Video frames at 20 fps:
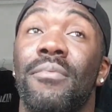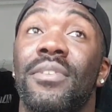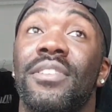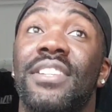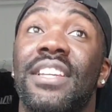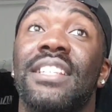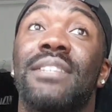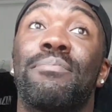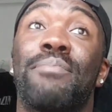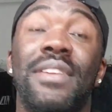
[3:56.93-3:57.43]

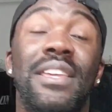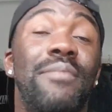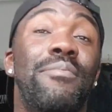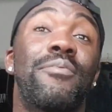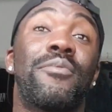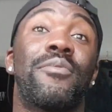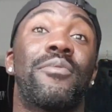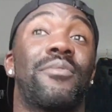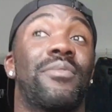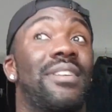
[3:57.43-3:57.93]
There's
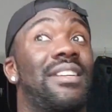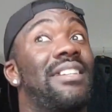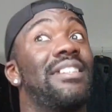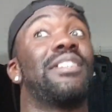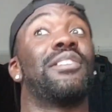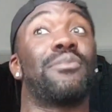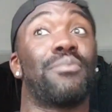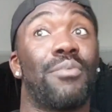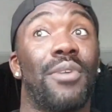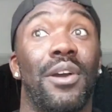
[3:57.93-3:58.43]
people in
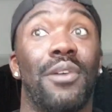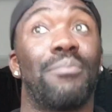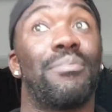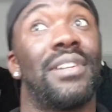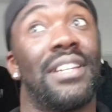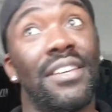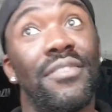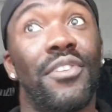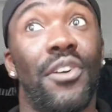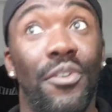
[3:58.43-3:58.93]
this world,
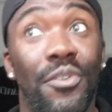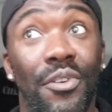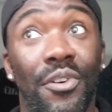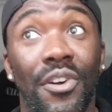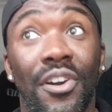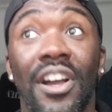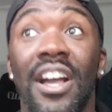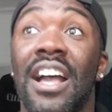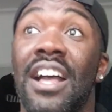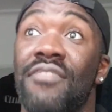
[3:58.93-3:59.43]
believe it or
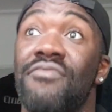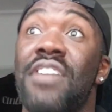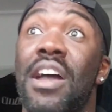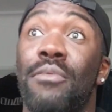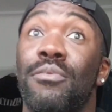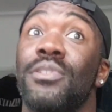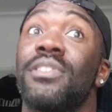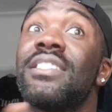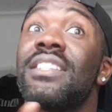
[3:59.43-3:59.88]
not, that will